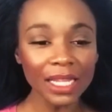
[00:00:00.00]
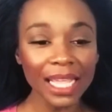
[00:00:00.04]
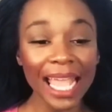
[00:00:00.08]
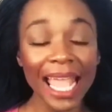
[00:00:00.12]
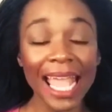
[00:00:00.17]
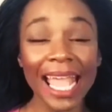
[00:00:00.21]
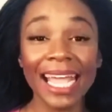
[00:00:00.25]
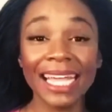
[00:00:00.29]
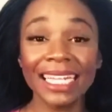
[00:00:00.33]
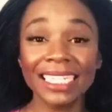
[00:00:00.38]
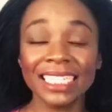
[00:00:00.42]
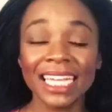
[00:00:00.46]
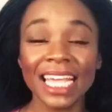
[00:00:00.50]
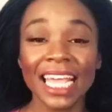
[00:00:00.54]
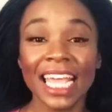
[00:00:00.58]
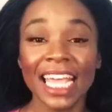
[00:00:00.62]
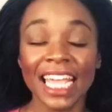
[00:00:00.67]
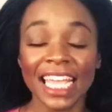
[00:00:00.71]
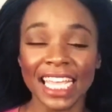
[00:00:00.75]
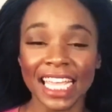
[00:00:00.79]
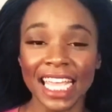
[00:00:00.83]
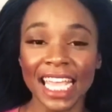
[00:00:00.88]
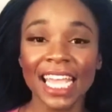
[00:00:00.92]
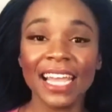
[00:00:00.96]
And
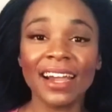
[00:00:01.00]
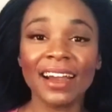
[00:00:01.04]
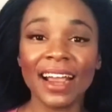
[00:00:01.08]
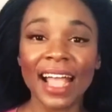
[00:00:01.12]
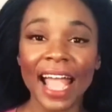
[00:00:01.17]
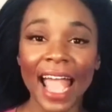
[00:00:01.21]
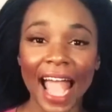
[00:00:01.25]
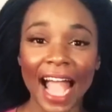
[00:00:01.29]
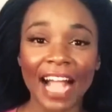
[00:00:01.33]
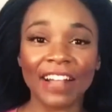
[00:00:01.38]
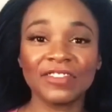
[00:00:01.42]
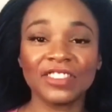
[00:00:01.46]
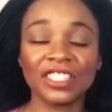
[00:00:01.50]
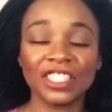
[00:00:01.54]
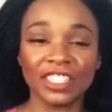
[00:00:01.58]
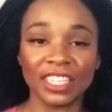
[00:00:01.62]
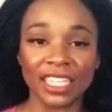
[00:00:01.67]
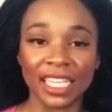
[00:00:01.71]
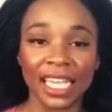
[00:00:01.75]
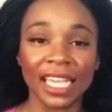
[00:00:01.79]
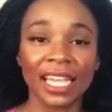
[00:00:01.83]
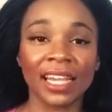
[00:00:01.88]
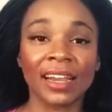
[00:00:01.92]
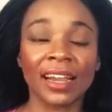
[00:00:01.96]
year after
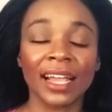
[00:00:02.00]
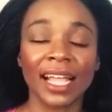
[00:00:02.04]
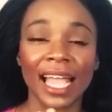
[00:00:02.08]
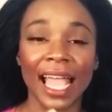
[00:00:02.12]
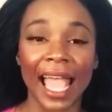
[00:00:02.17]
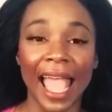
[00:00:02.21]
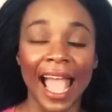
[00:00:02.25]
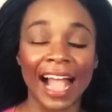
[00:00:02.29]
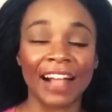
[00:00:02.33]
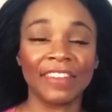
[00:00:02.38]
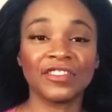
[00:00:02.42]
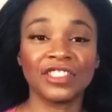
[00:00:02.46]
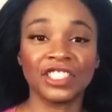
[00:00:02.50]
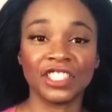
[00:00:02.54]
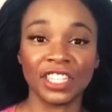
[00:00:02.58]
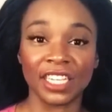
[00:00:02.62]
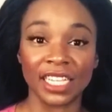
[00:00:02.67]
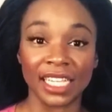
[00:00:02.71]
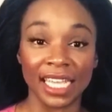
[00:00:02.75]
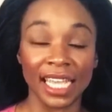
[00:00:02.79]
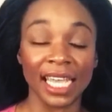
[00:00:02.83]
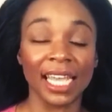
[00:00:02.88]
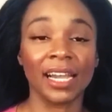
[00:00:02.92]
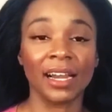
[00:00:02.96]
year after
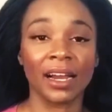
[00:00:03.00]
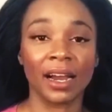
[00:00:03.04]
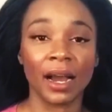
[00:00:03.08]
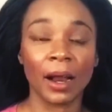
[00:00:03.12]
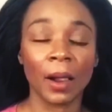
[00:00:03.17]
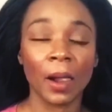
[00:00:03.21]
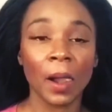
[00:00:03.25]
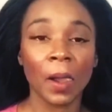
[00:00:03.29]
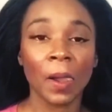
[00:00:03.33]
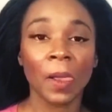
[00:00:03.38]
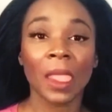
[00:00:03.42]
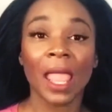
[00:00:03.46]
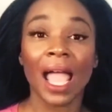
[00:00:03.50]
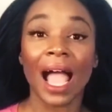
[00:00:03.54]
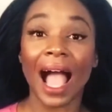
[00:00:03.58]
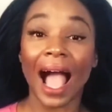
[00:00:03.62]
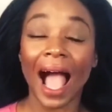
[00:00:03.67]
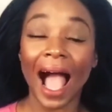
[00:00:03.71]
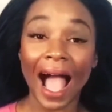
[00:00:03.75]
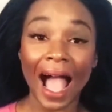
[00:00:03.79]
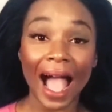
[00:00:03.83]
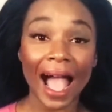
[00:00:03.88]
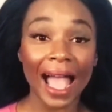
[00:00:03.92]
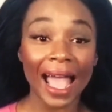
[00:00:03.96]
year,
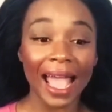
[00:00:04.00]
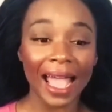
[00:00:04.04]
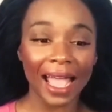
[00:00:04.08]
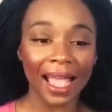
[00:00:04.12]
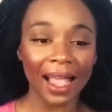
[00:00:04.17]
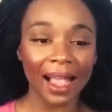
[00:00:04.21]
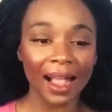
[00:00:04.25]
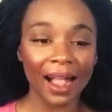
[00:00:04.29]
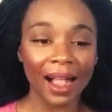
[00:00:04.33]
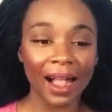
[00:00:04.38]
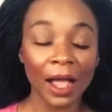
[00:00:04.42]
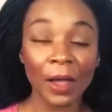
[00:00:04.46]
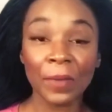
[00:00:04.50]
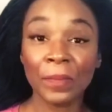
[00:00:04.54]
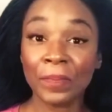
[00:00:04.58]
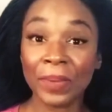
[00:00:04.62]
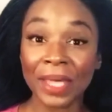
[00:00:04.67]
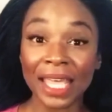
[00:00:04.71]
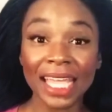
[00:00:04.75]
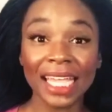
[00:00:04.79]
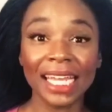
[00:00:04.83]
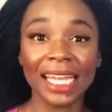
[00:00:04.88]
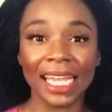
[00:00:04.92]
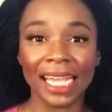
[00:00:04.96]
I
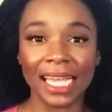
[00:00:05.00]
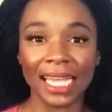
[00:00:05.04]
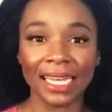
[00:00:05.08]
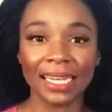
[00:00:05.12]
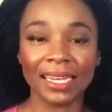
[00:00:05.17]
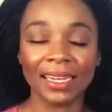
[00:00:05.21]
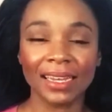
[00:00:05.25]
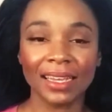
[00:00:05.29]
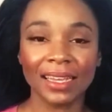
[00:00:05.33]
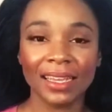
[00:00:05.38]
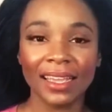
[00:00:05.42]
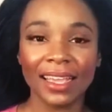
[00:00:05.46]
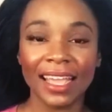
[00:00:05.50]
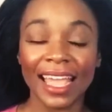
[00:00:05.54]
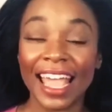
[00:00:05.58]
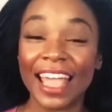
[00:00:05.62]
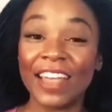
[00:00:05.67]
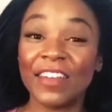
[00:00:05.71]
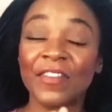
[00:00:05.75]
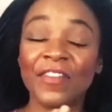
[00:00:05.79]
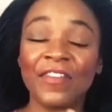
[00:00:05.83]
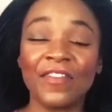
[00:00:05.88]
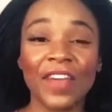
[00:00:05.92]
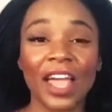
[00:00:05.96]
competed
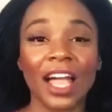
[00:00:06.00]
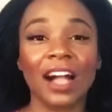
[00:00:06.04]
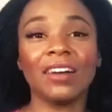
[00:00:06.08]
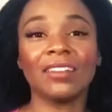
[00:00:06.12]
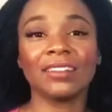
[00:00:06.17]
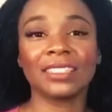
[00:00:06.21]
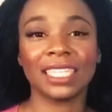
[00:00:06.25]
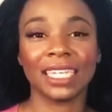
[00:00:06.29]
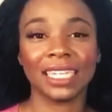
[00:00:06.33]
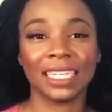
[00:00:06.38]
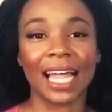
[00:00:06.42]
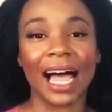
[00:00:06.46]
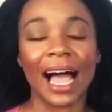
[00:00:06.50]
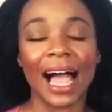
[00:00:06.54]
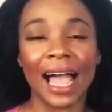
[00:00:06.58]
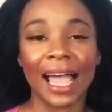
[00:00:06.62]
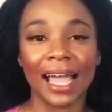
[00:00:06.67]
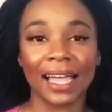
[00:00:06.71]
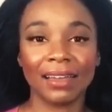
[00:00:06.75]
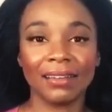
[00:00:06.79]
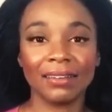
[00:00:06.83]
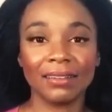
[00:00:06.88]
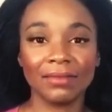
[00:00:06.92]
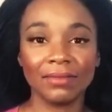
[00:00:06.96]
and failed a
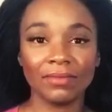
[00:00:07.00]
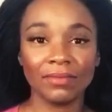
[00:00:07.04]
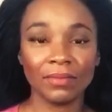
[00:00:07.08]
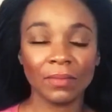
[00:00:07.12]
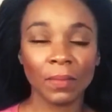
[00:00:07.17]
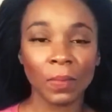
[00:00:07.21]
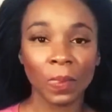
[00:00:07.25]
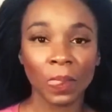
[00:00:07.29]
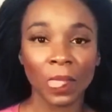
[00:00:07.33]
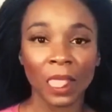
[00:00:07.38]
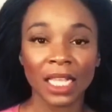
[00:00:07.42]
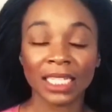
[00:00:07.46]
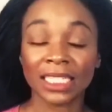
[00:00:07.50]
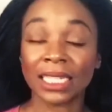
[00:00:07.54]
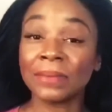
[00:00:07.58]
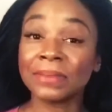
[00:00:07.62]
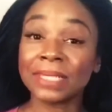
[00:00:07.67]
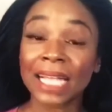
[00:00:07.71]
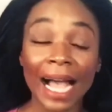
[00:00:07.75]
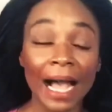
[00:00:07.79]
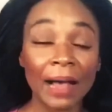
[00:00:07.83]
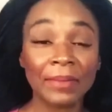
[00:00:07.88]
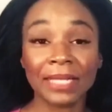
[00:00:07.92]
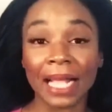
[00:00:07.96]
lot.
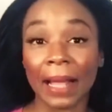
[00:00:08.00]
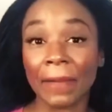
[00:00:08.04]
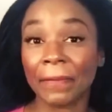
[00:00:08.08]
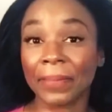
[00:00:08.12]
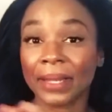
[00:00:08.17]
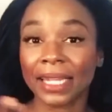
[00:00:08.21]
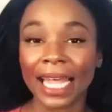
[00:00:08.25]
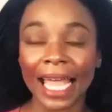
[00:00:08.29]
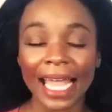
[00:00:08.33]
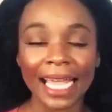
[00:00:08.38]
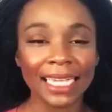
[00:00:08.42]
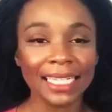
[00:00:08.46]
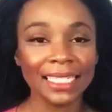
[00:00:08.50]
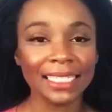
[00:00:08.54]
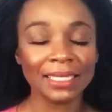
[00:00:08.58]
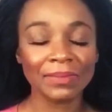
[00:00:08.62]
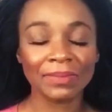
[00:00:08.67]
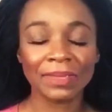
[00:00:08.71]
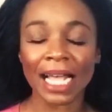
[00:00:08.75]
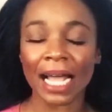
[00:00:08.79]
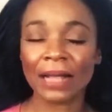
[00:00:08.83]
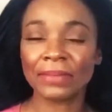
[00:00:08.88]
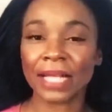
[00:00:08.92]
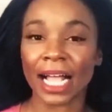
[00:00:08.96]
Sometimes I placed,
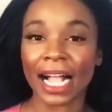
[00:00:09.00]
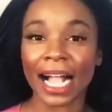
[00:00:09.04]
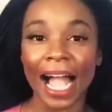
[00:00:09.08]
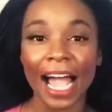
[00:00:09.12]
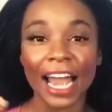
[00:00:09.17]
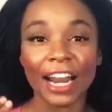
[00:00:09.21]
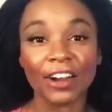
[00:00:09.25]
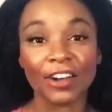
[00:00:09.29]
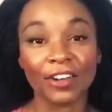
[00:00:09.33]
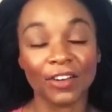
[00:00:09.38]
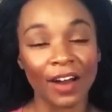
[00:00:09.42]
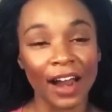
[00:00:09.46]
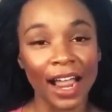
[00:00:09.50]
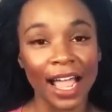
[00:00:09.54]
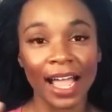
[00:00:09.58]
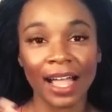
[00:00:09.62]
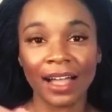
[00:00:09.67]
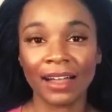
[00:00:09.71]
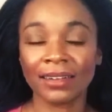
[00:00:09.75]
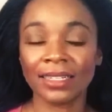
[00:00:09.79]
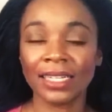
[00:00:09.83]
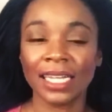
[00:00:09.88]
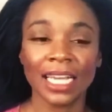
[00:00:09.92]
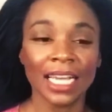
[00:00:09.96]
sometimes I got a
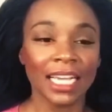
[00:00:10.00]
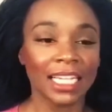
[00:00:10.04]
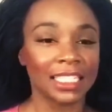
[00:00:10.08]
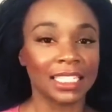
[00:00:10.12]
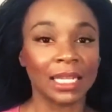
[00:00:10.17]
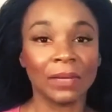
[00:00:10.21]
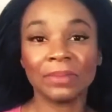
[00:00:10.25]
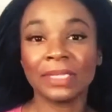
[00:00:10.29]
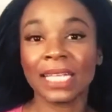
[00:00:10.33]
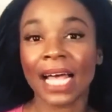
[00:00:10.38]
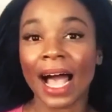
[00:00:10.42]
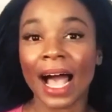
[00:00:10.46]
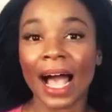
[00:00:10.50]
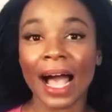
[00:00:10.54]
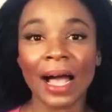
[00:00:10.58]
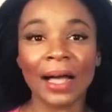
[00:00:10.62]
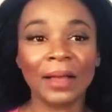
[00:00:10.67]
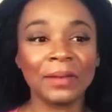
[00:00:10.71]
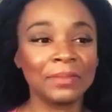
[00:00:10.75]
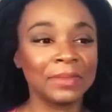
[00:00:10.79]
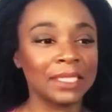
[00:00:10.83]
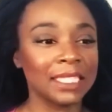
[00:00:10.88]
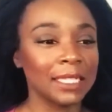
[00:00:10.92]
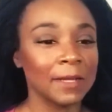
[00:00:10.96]
crown,
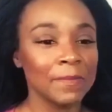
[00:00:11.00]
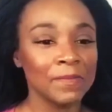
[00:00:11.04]
sometimes,